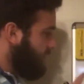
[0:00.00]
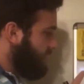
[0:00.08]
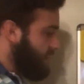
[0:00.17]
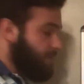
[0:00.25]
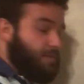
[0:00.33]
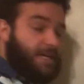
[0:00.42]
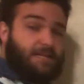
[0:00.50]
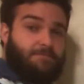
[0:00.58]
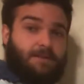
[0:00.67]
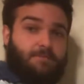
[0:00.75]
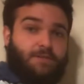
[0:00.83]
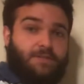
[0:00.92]
Now the bottom
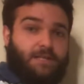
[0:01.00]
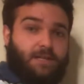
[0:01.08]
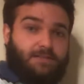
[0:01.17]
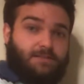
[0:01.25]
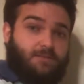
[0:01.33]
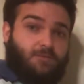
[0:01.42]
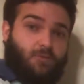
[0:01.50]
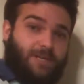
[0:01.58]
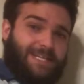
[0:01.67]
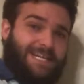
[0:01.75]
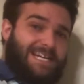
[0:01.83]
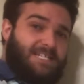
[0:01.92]
number tells us
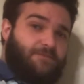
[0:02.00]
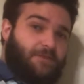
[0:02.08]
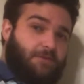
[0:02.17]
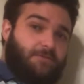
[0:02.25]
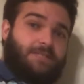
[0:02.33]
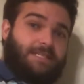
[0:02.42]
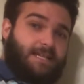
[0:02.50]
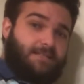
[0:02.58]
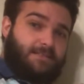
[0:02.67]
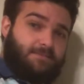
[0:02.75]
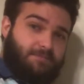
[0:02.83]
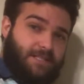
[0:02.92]
what kind of note gets
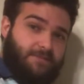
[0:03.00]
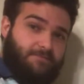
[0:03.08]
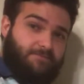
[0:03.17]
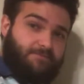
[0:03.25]
the beat.